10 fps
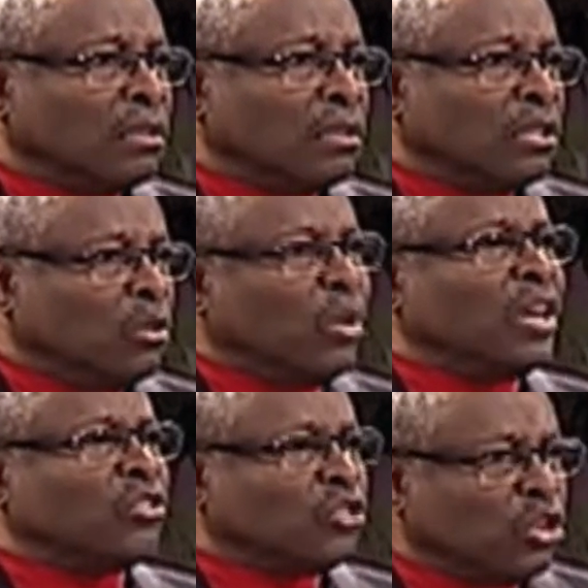You're one of
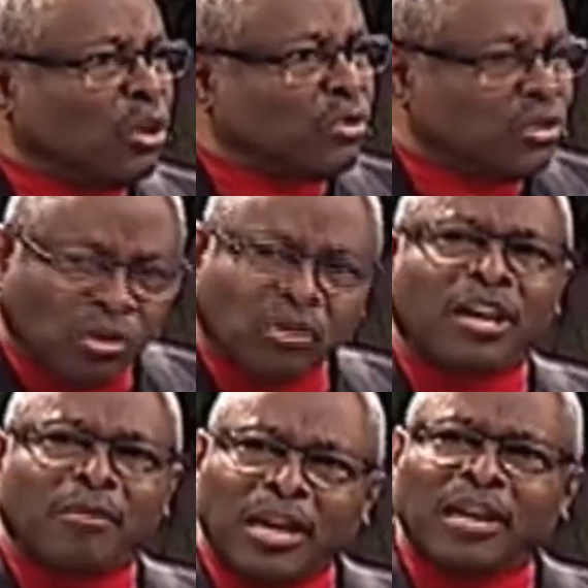His children, so
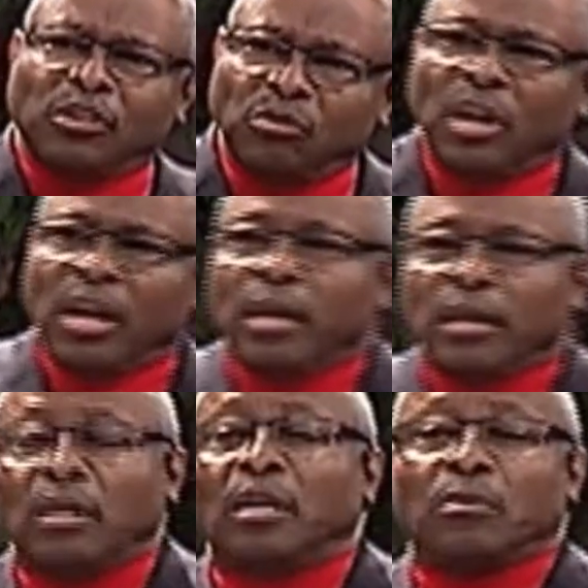come like you.
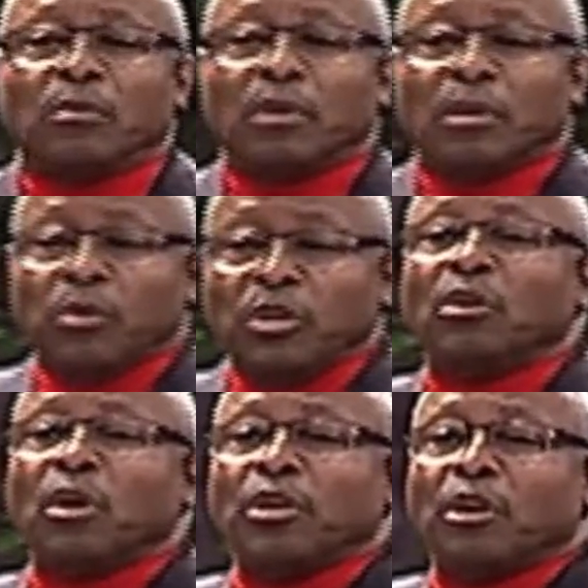Look, when you
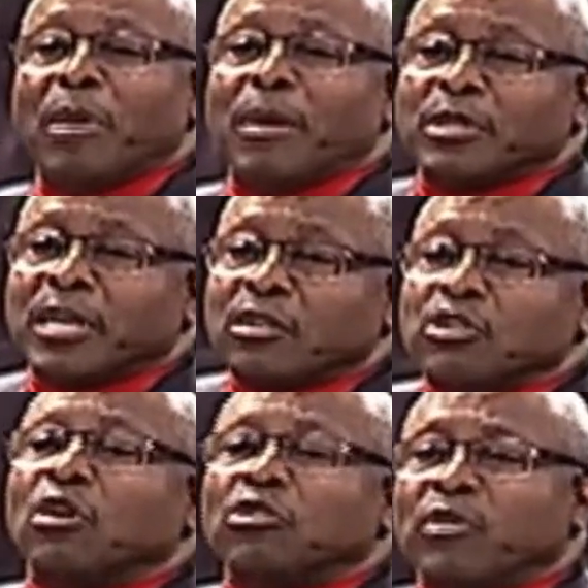go to your mama's house, you
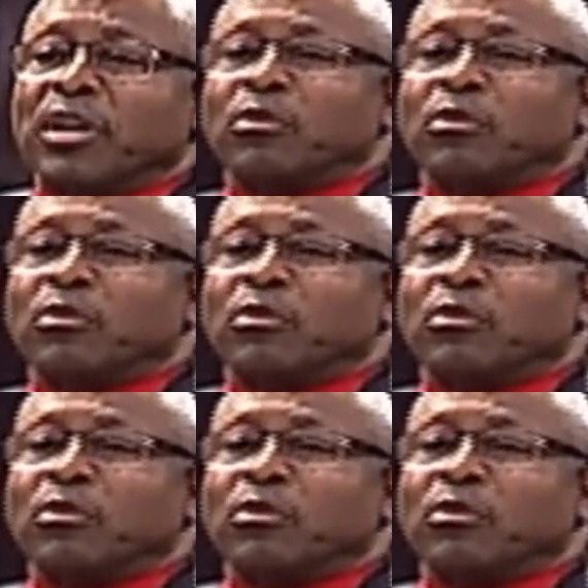go straight to the